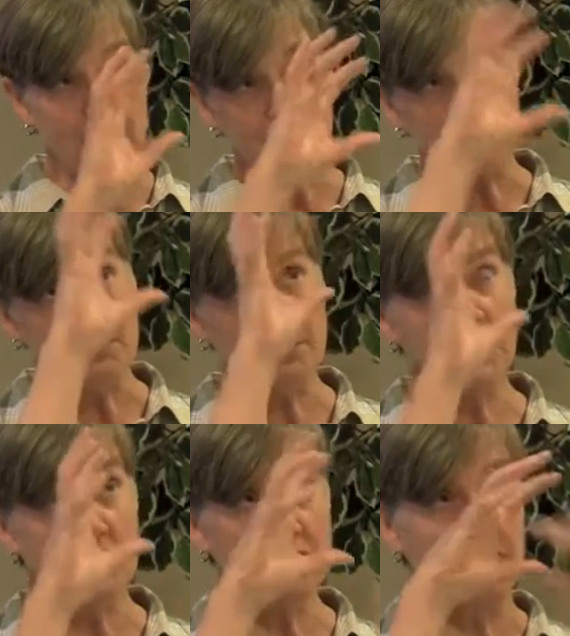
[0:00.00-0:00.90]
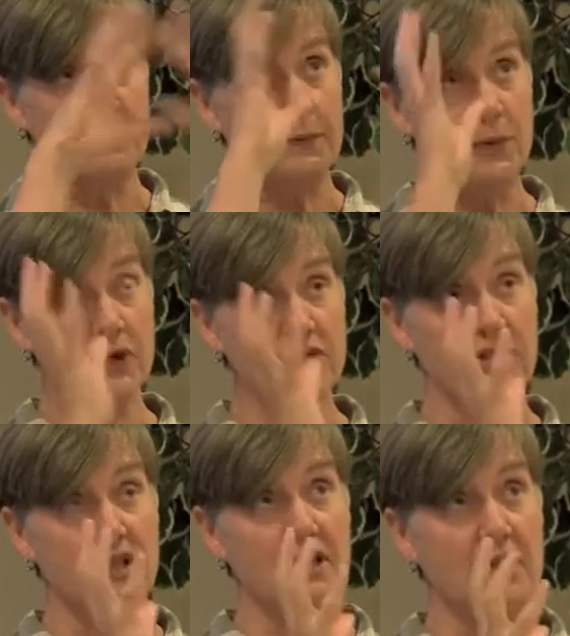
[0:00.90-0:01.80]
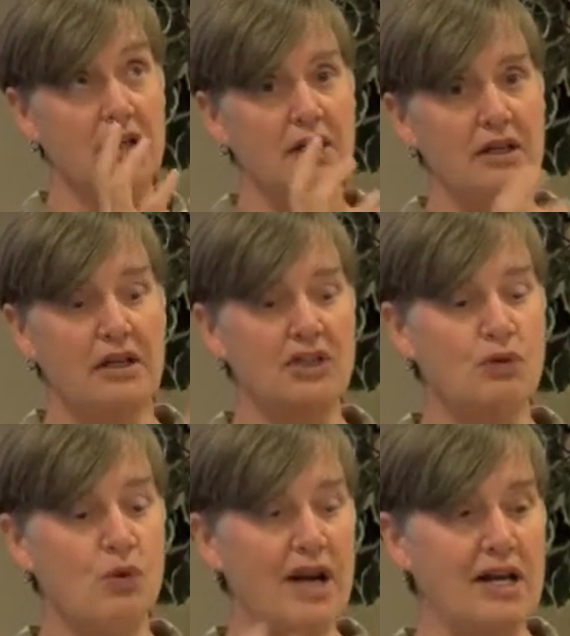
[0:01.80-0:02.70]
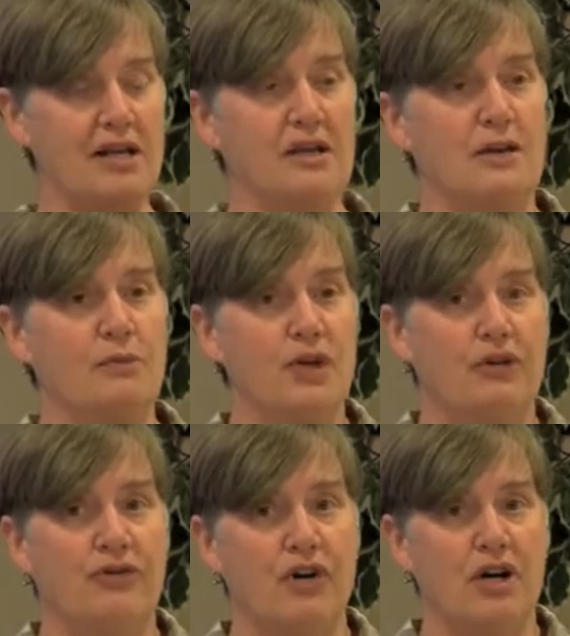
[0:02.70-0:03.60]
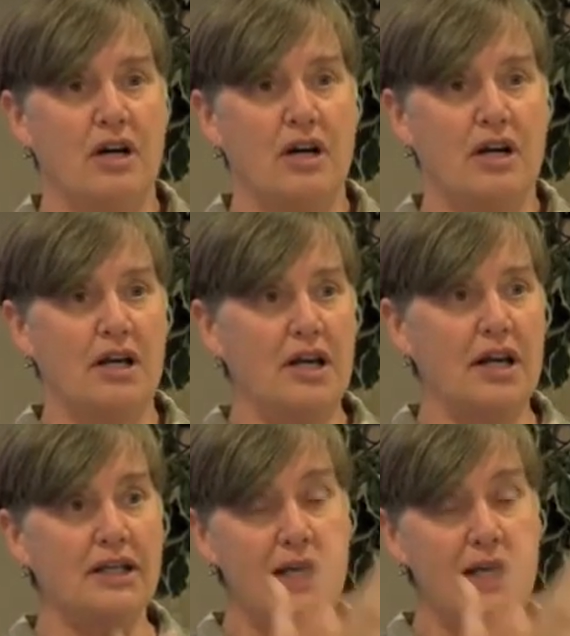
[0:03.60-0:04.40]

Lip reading: up this picture of this person that you're writing your book for, and